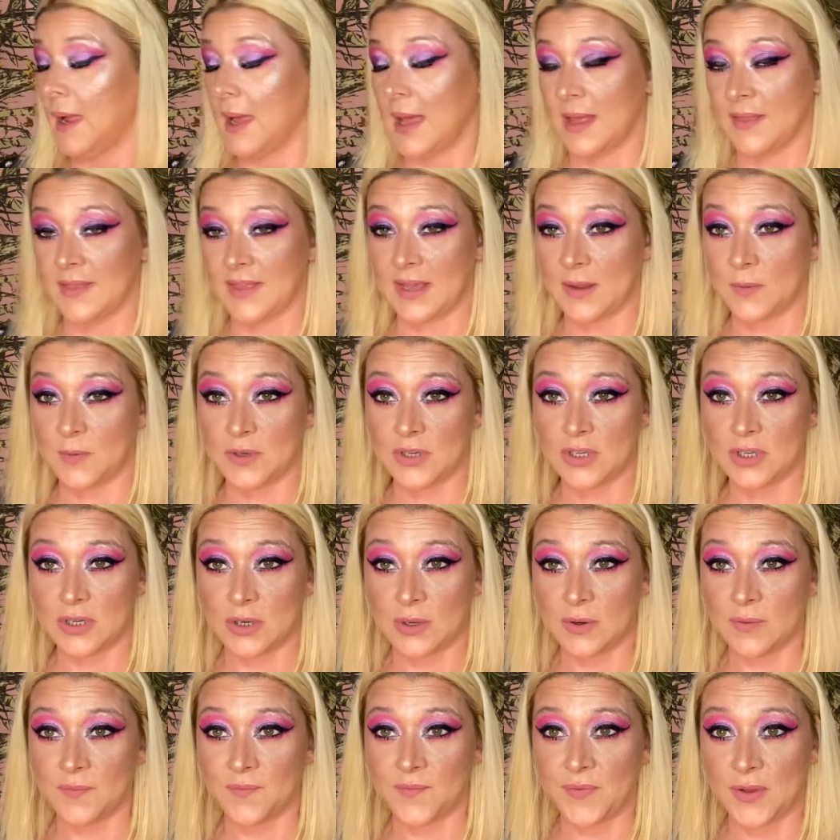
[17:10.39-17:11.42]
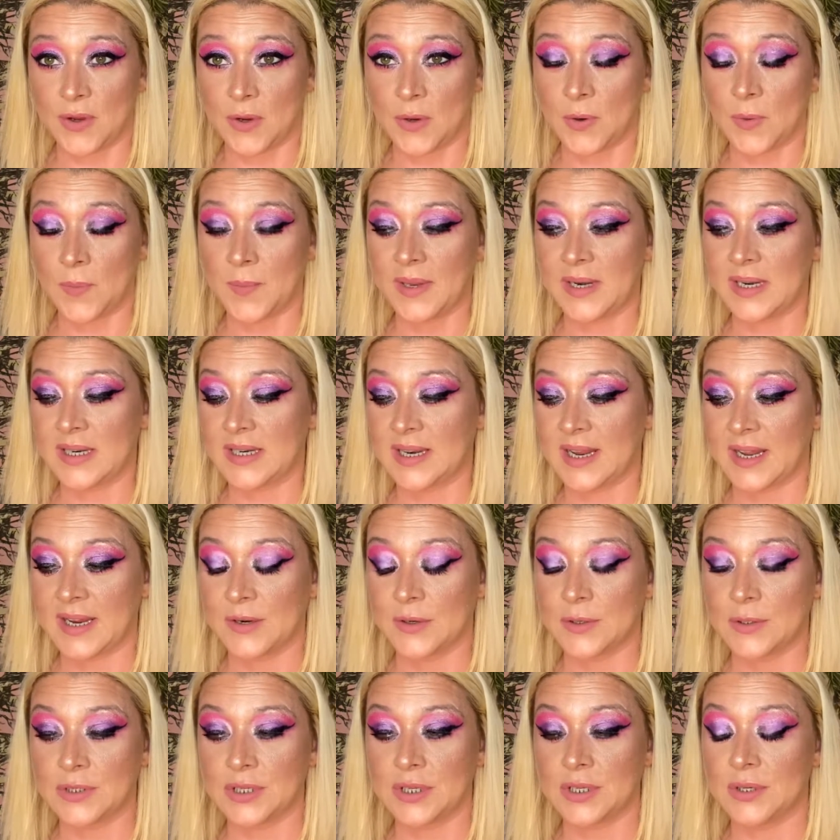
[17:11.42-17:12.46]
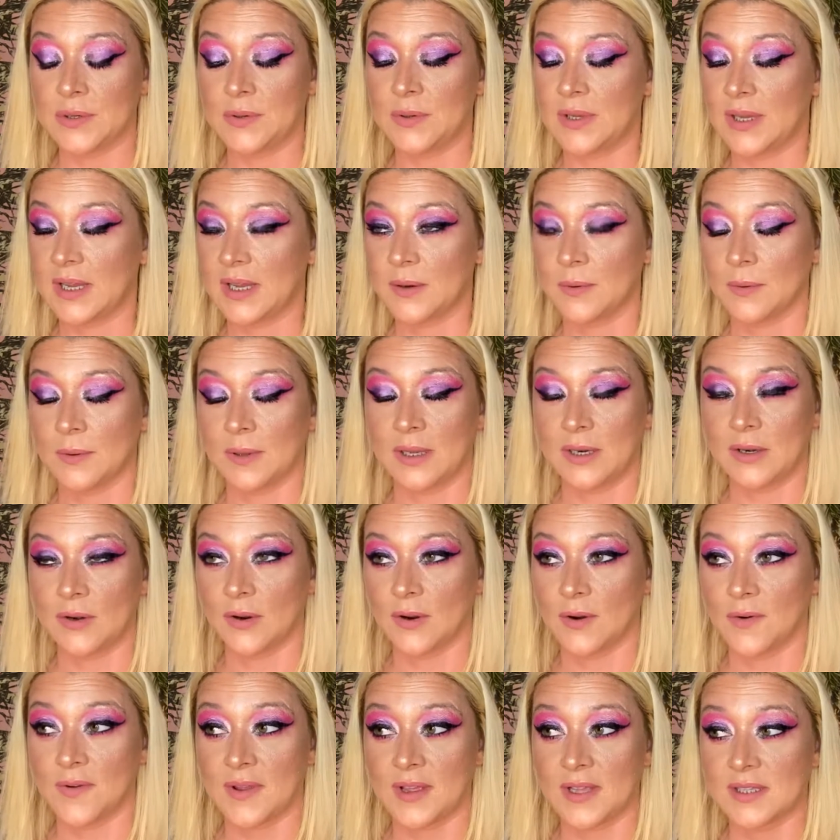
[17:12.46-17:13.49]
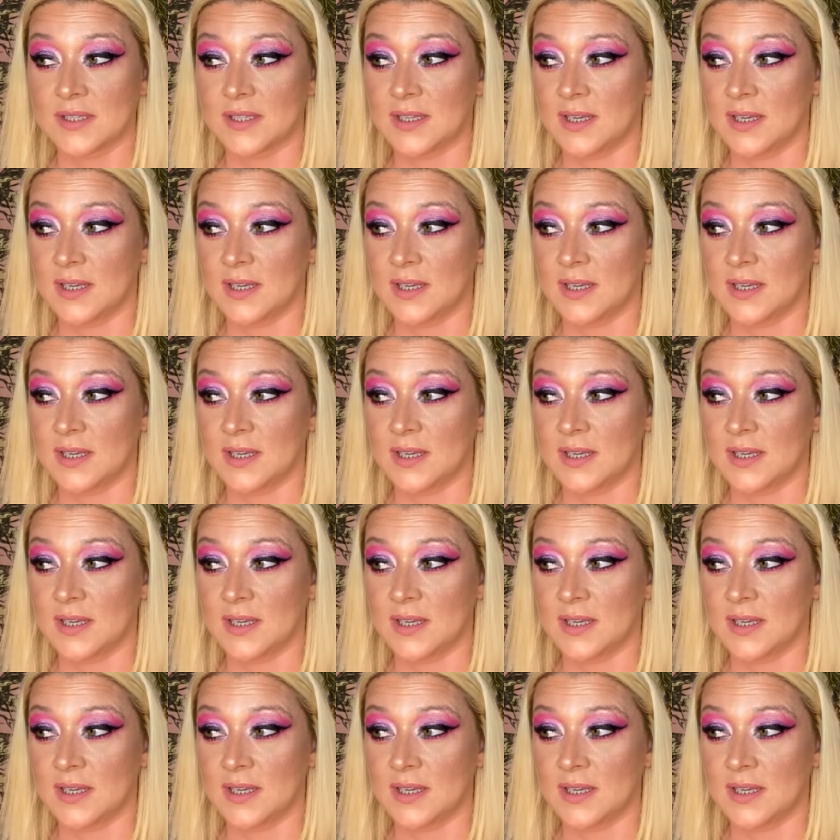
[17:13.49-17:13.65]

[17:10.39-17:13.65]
I think when you don't film in a day or two, you get really nervous.